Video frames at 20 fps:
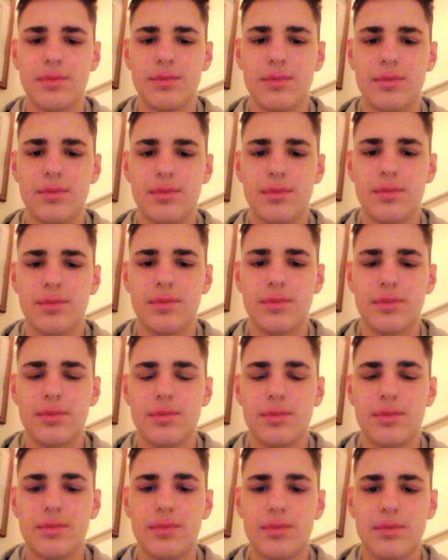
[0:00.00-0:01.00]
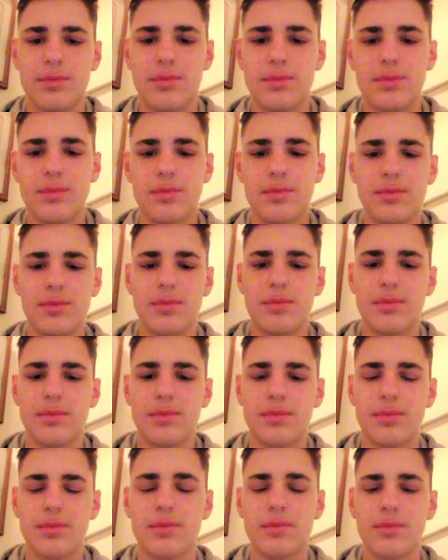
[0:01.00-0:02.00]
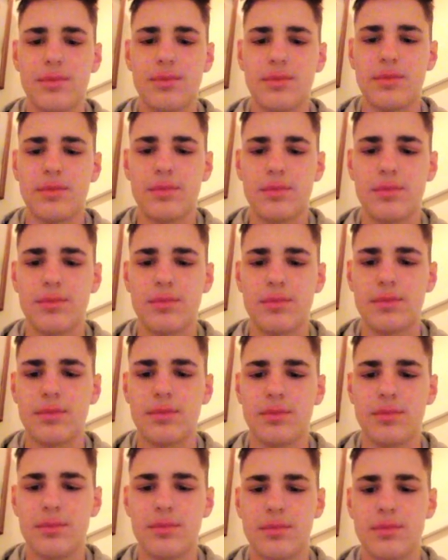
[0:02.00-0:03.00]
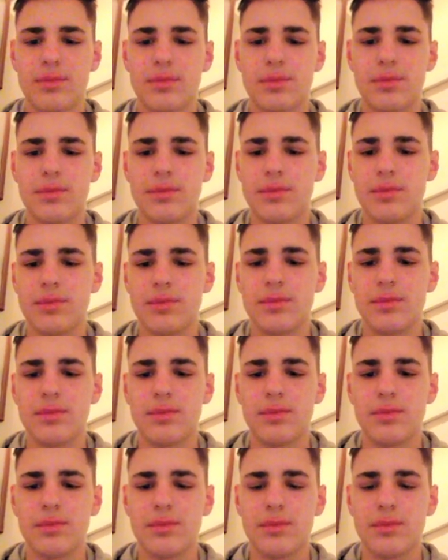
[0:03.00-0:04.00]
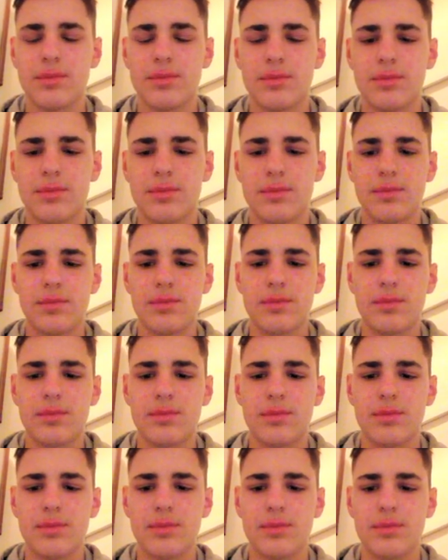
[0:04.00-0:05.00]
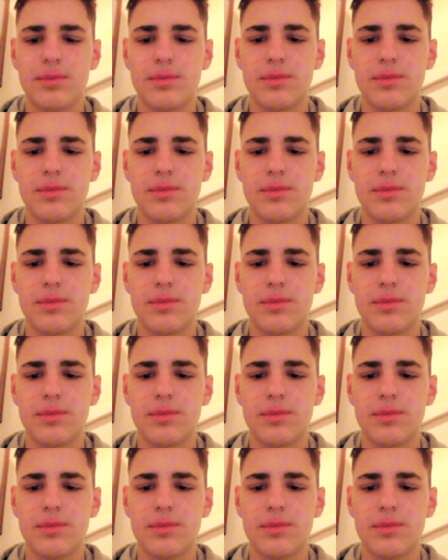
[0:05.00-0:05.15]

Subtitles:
[no speech]